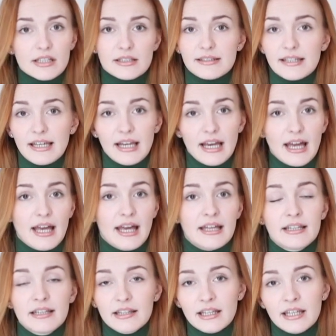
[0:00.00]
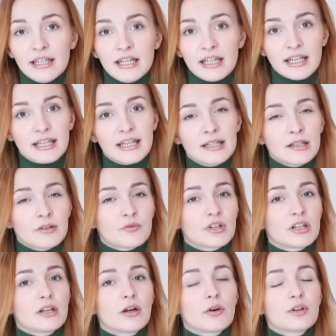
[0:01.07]
say anything, and I cannot
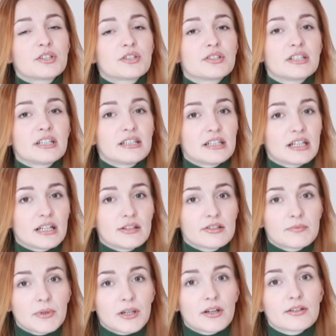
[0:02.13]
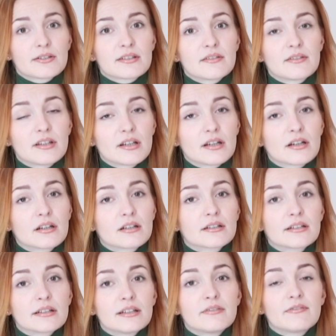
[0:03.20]
really go into details because
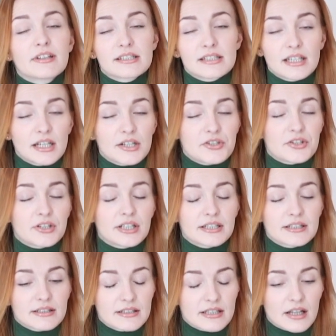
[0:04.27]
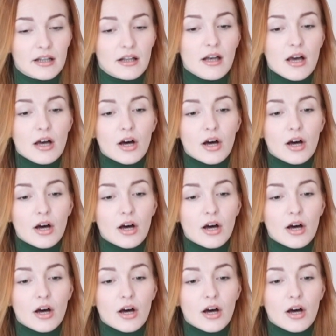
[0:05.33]
the investigation is still